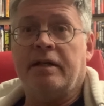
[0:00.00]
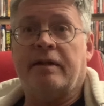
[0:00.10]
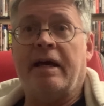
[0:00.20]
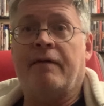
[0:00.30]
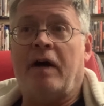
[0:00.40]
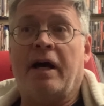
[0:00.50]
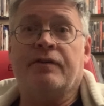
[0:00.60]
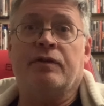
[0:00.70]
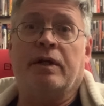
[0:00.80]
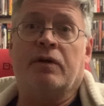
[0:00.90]
They have
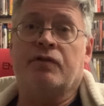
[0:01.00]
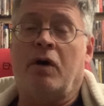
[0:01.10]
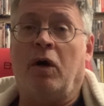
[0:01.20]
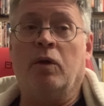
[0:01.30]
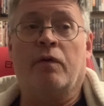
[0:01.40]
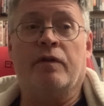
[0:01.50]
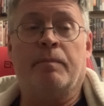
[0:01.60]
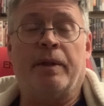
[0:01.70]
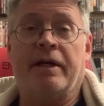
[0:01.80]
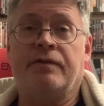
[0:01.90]
eyes and ears all over the
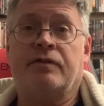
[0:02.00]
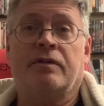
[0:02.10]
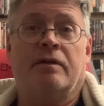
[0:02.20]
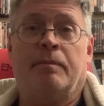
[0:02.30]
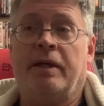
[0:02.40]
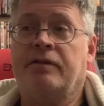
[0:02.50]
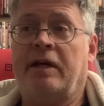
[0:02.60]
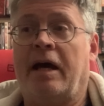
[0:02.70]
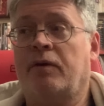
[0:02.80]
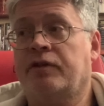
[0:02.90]
place
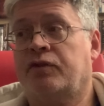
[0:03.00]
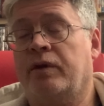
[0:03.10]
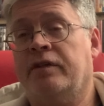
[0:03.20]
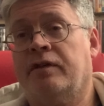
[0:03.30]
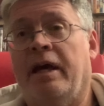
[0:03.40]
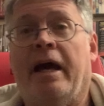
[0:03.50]
out on the streets.